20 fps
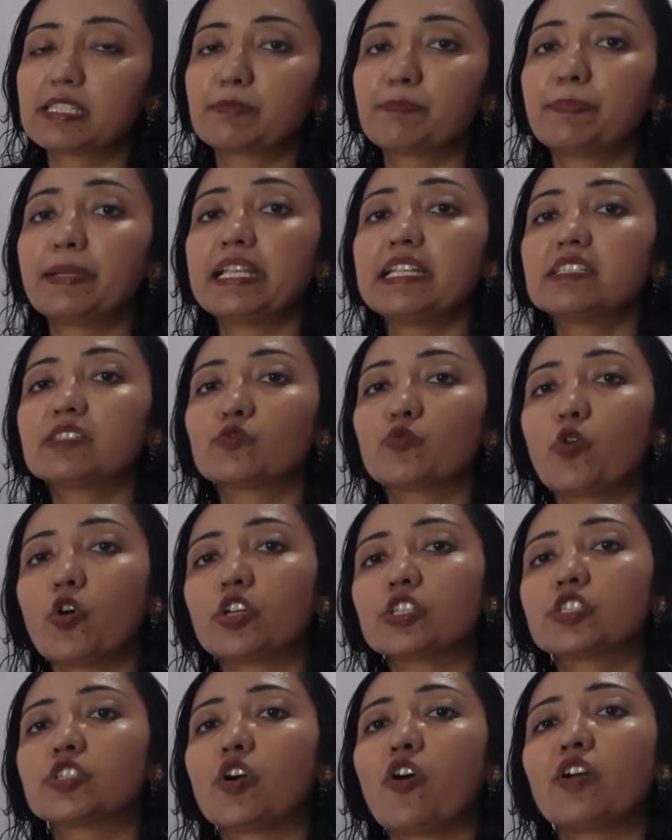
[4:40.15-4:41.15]
Please
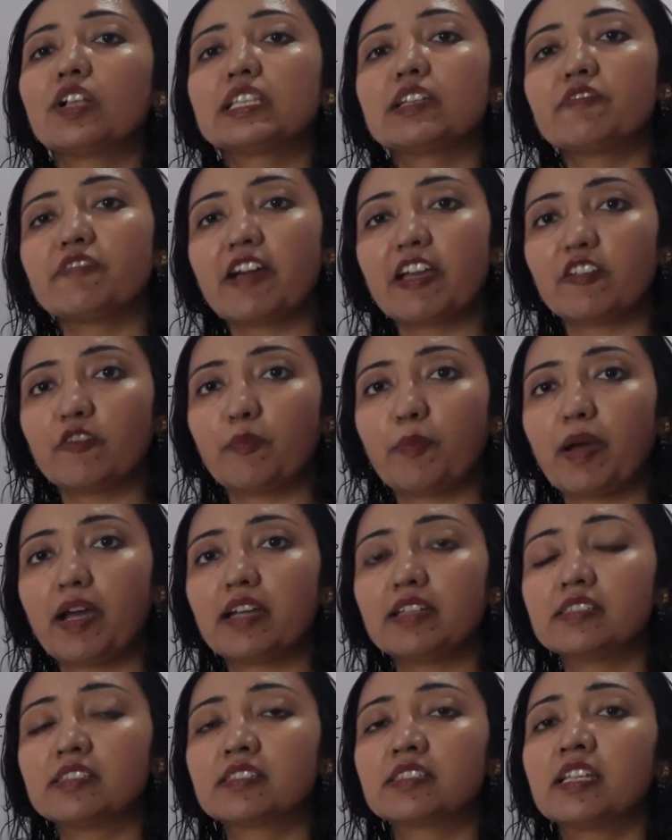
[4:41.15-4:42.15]
watch all the 5
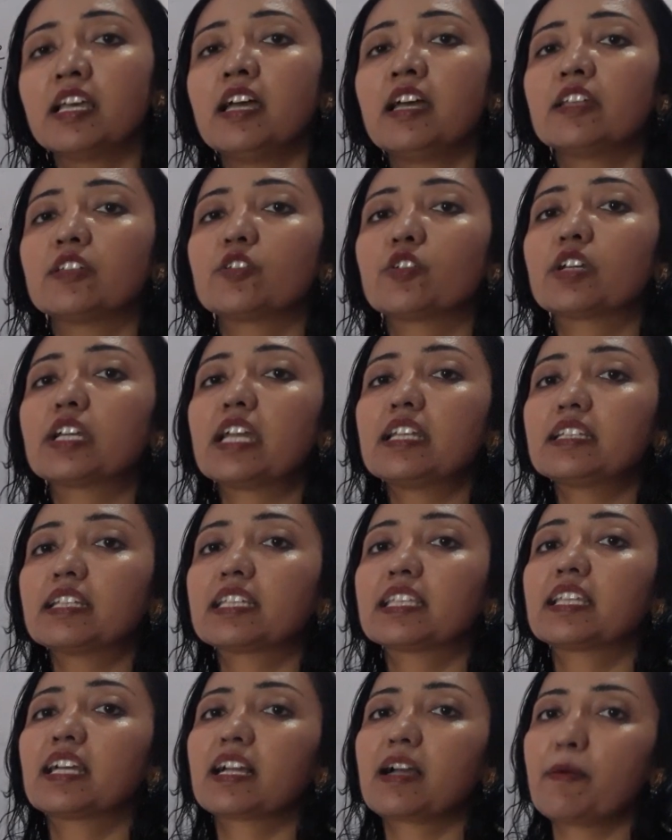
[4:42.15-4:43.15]
parts to
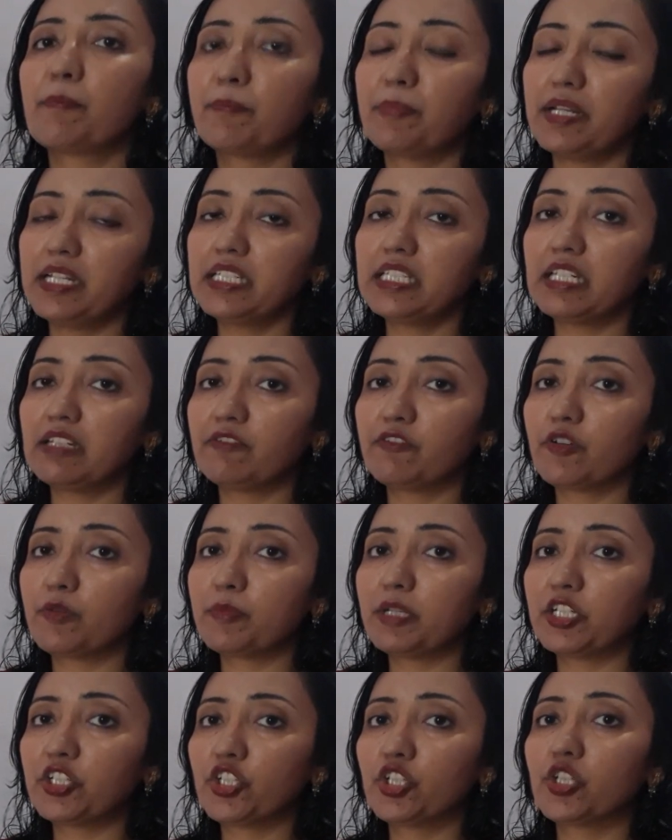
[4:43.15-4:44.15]
get the complete
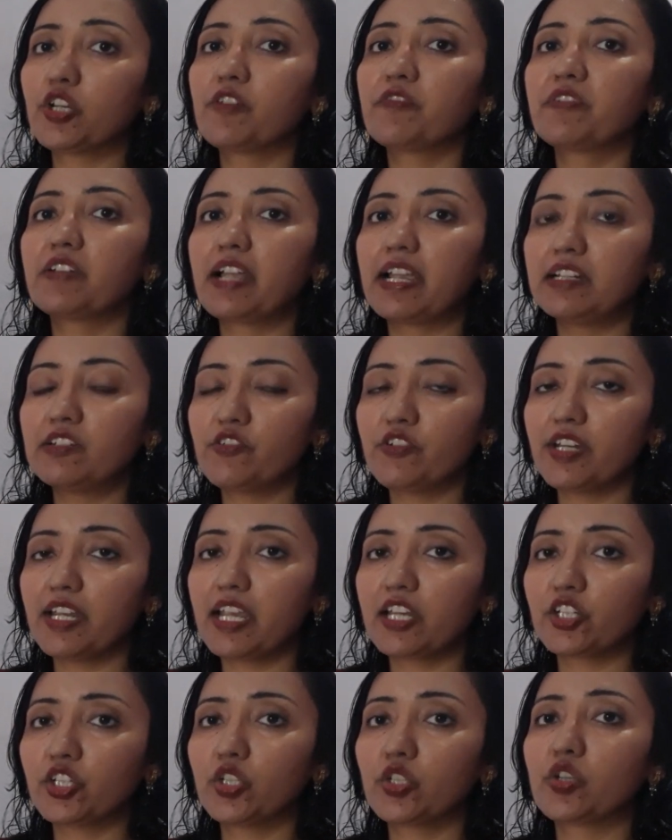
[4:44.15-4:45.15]
information of light
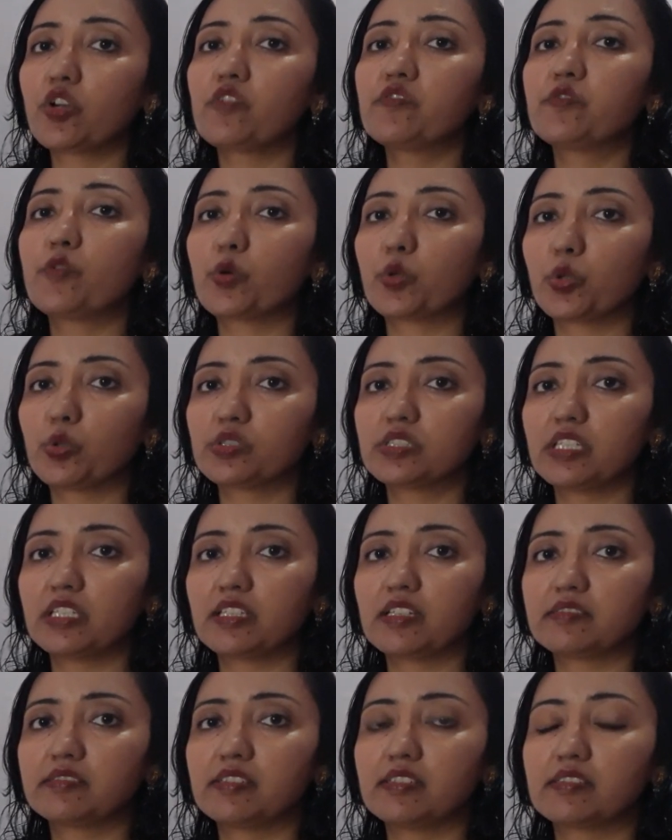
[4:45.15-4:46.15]
reaction of
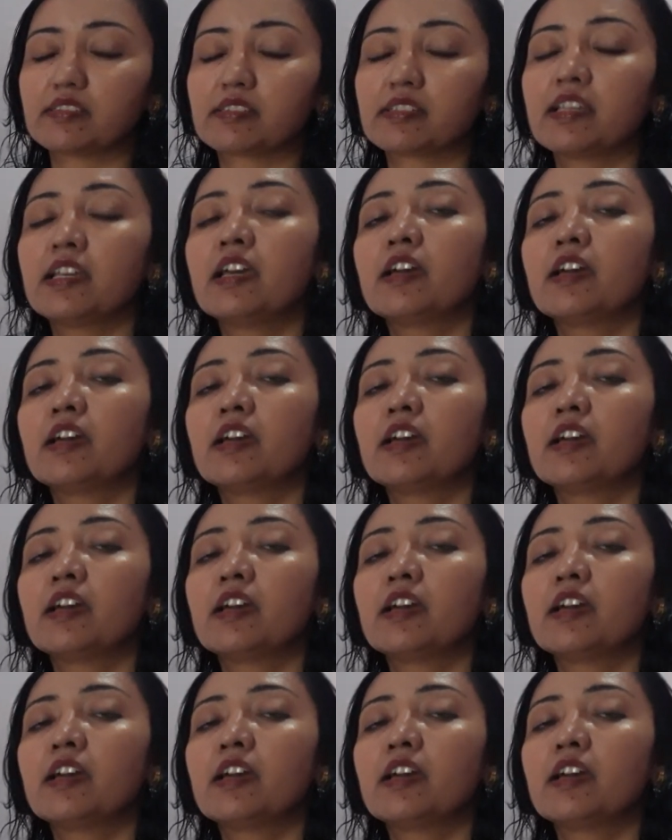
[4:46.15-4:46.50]
photosynthesis.